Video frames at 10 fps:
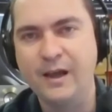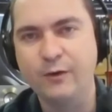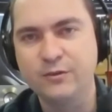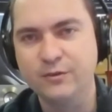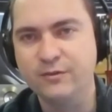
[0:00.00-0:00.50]

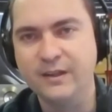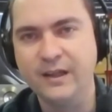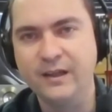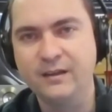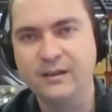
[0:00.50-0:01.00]
out of
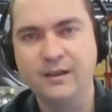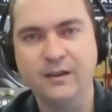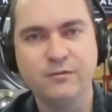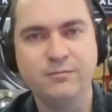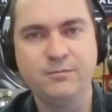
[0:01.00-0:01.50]
their
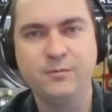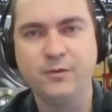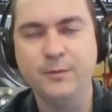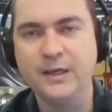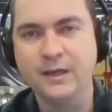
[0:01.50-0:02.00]

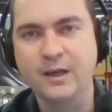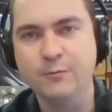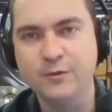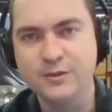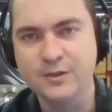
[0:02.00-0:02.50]
familiar
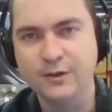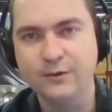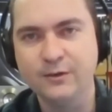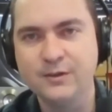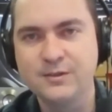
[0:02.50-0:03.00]
comfort
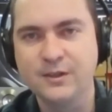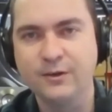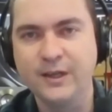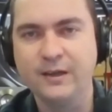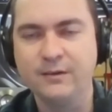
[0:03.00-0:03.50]
zone. So
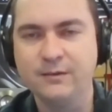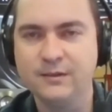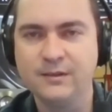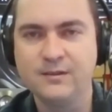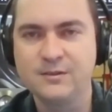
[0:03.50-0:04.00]
yeah,
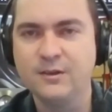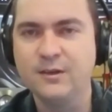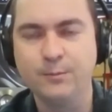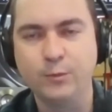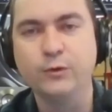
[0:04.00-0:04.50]

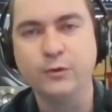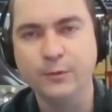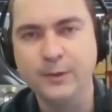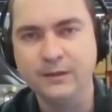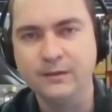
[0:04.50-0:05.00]
certainly a broader
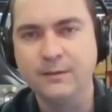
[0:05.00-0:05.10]
appeal.